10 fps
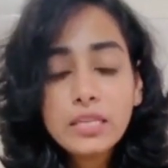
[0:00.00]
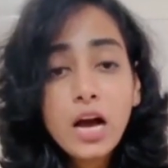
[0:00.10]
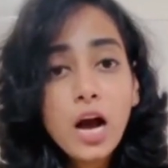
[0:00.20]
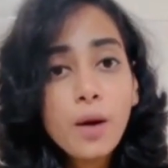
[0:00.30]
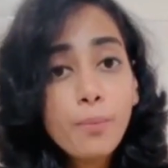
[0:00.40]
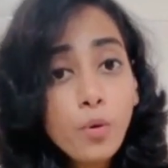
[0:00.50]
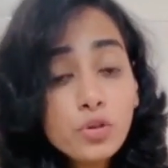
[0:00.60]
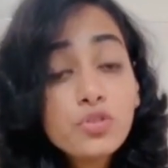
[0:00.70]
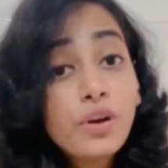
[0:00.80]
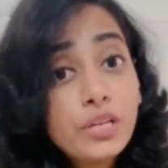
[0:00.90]
a
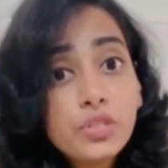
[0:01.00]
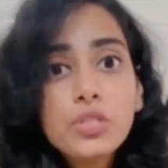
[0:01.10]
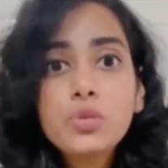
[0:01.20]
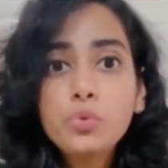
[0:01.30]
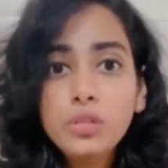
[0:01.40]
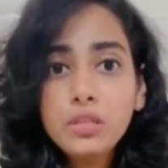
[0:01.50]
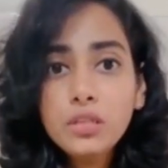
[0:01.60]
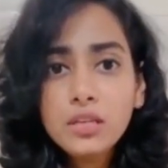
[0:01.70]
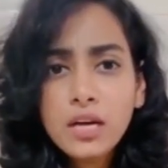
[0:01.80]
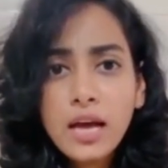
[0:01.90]
postgraduate student
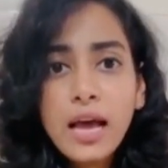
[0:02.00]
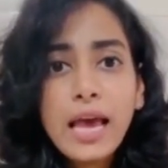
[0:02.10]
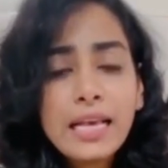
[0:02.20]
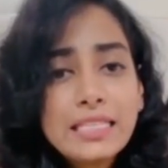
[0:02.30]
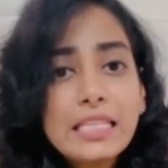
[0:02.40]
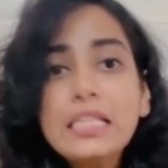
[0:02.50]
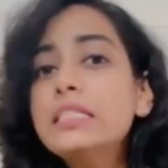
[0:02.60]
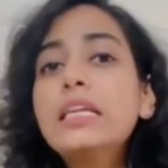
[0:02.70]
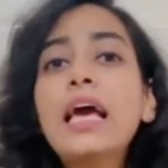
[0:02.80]
excellence in